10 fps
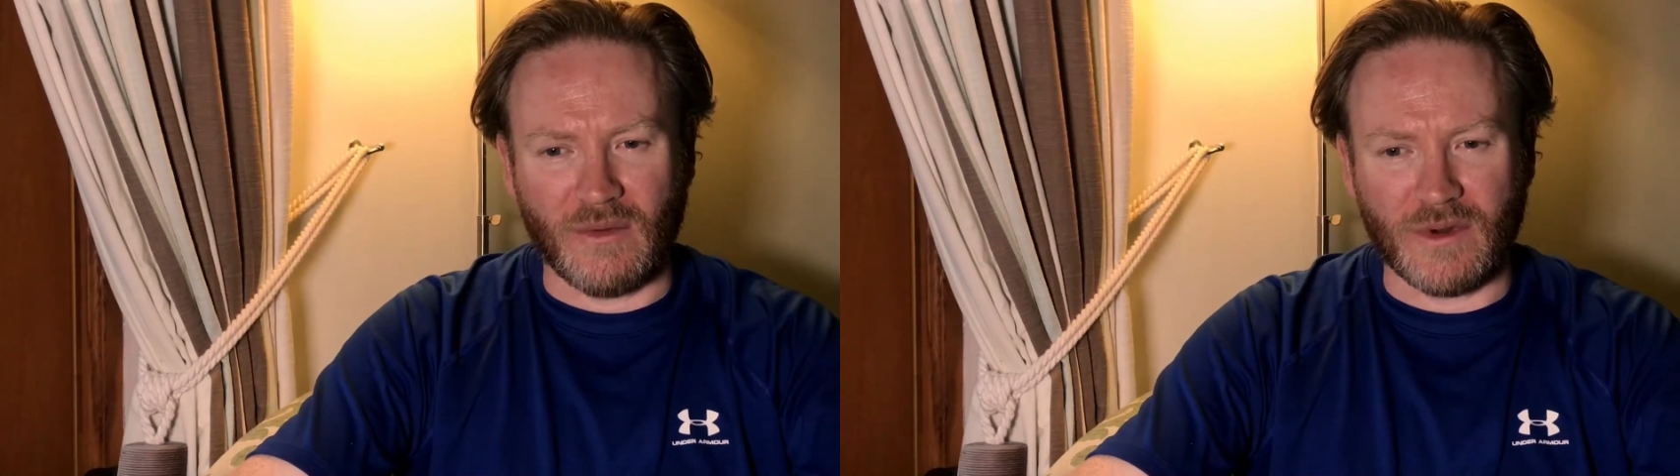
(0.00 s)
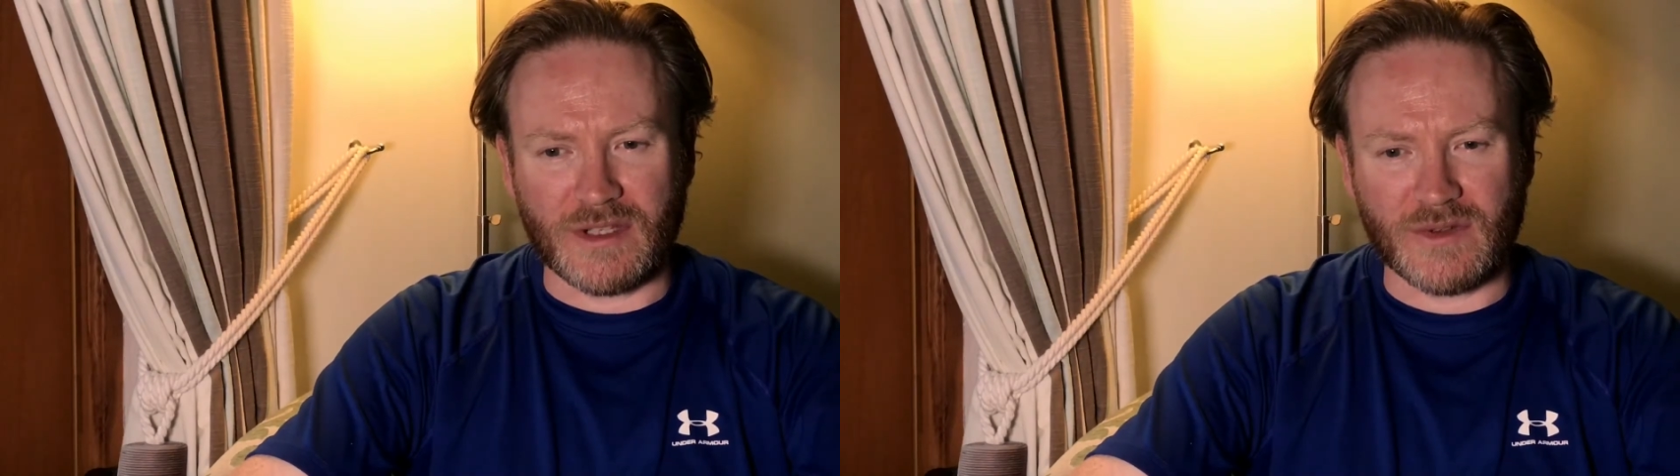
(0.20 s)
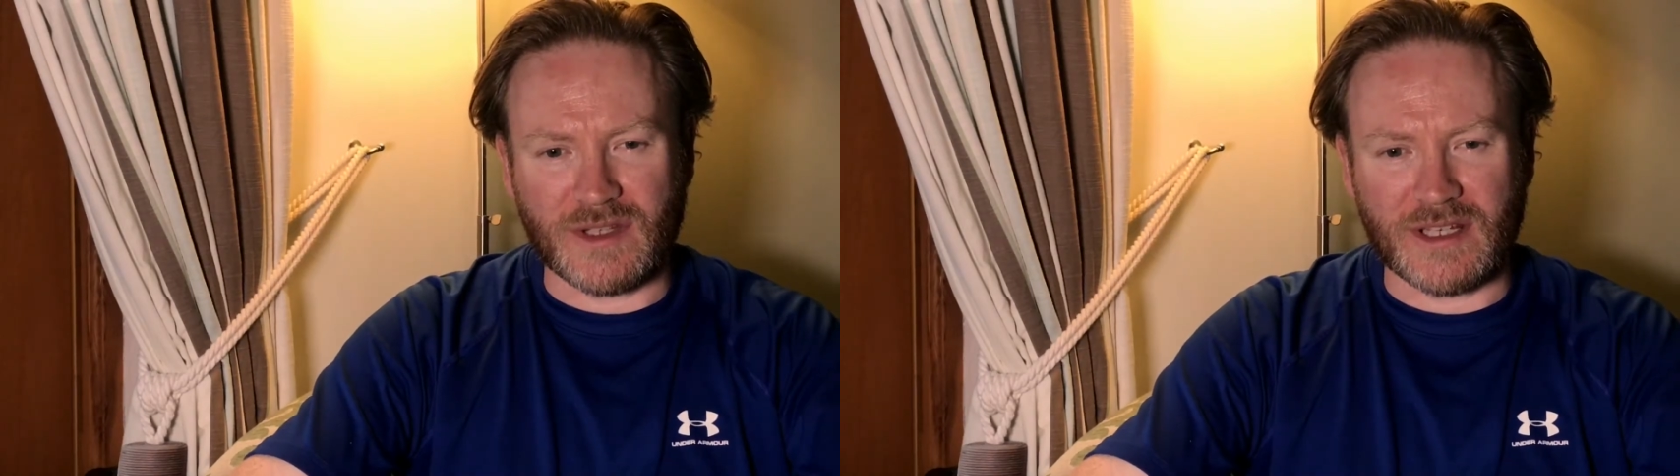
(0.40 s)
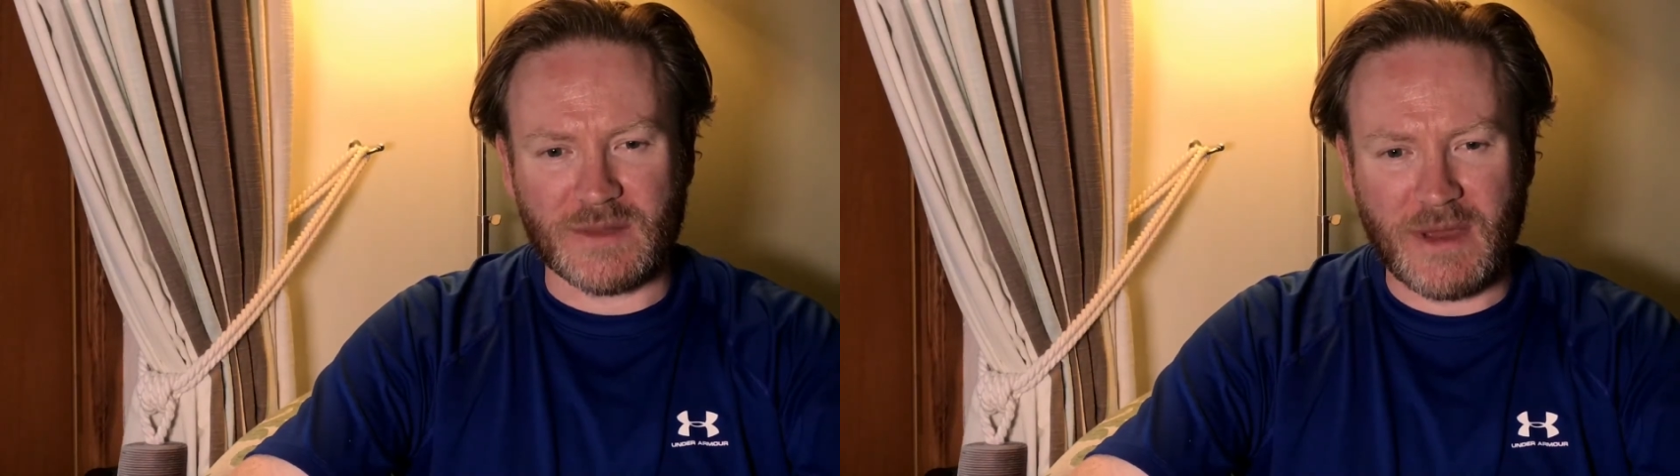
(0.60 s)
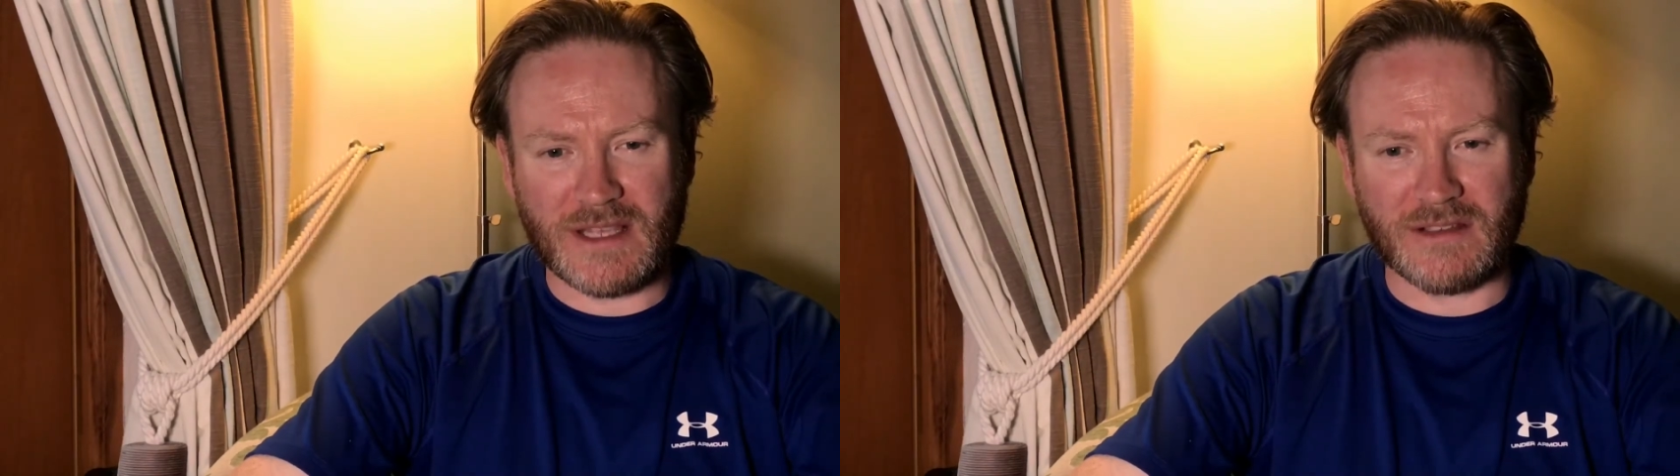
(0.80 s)
which is an
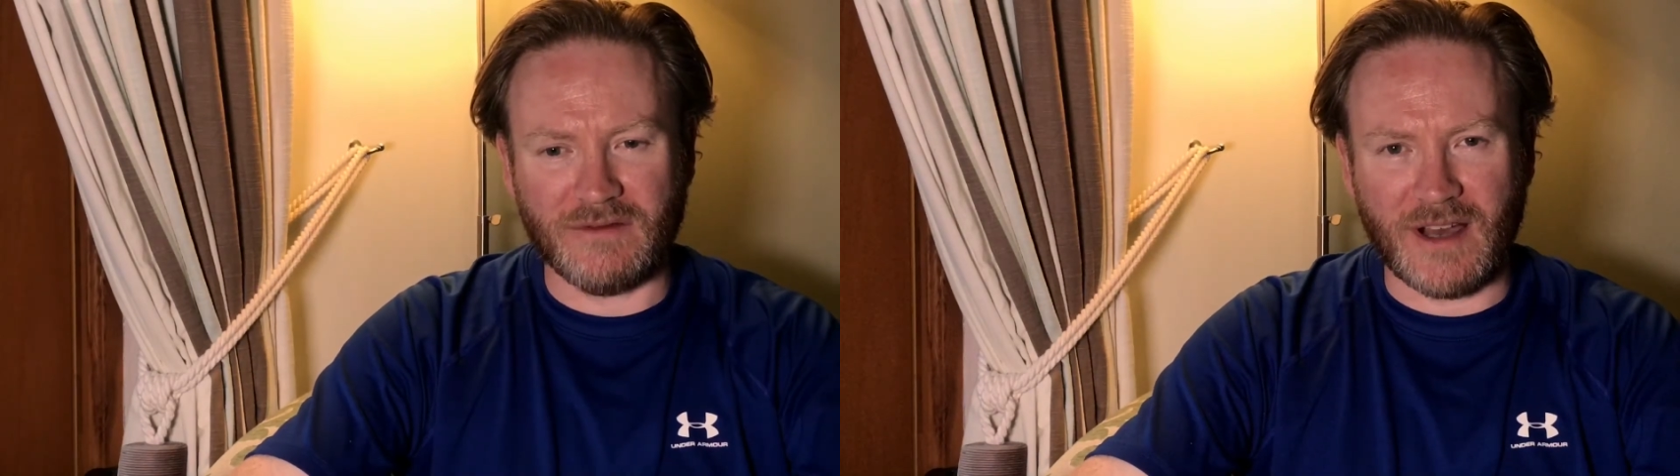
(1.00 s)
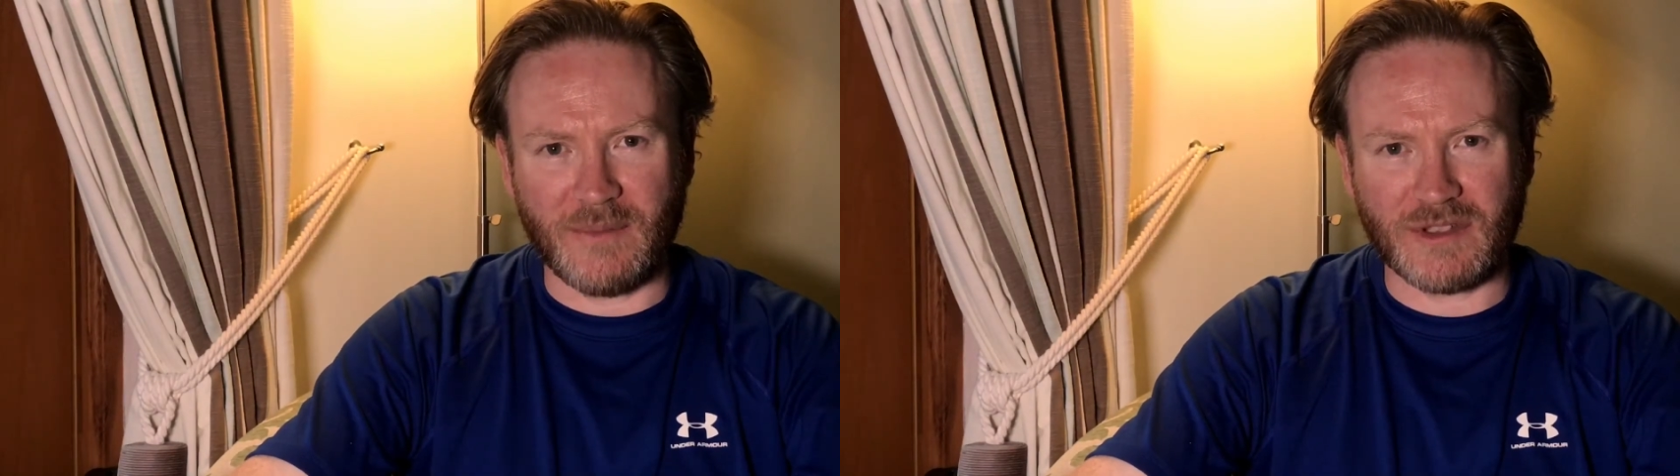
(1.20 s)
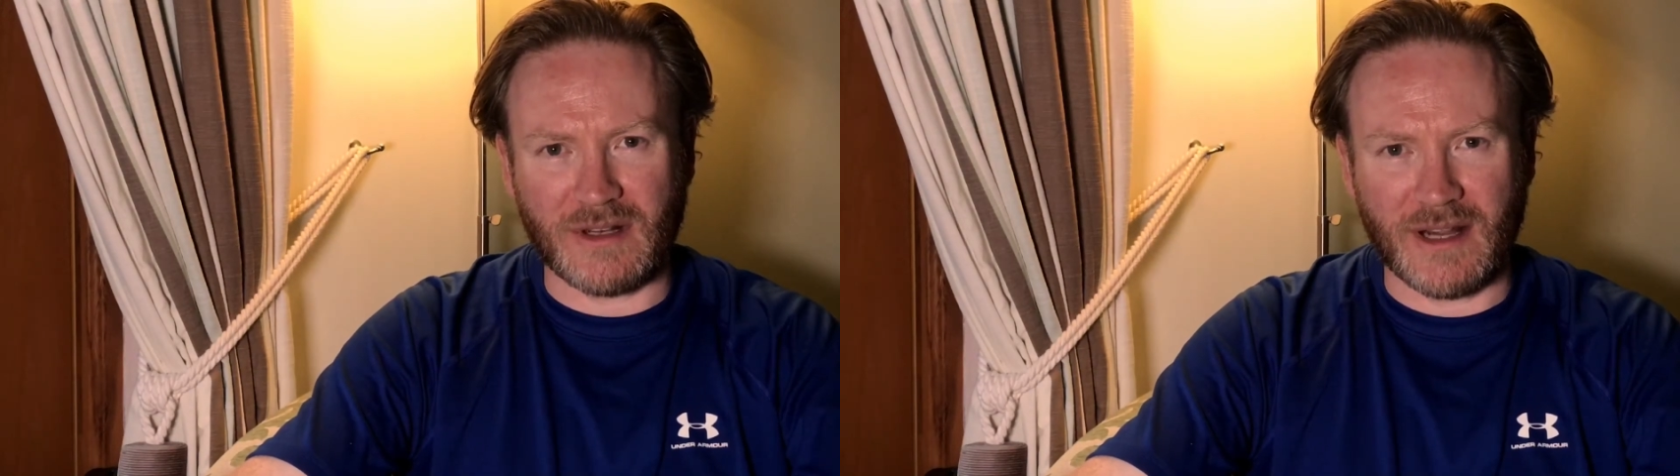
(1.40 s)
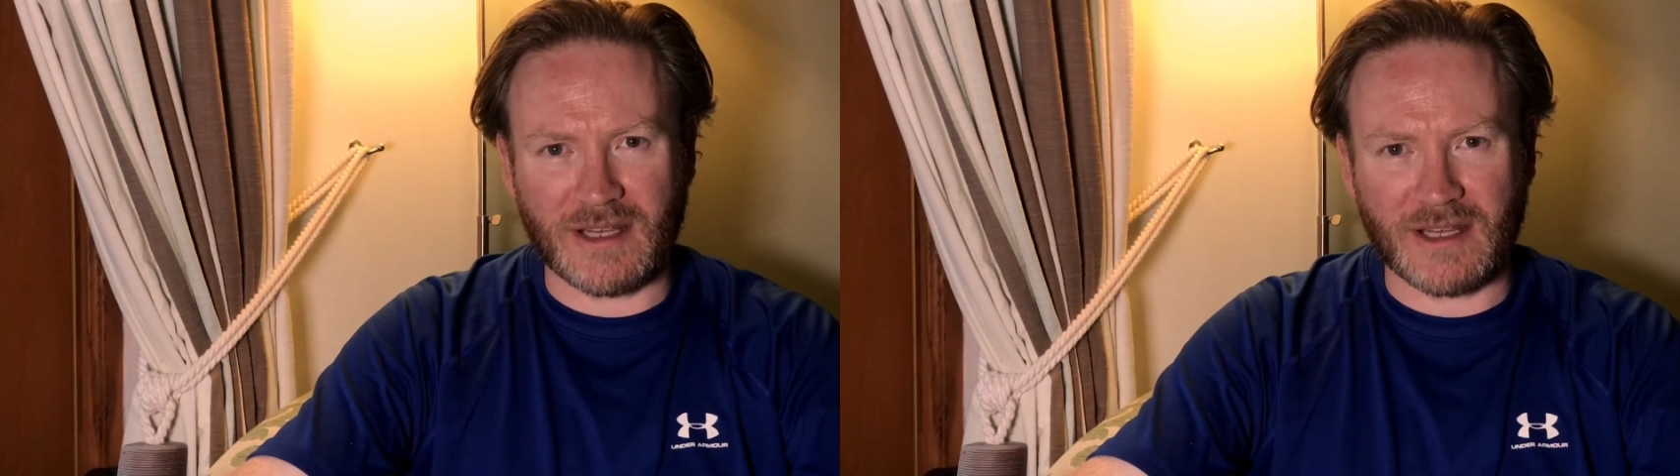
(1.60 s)
expensive optional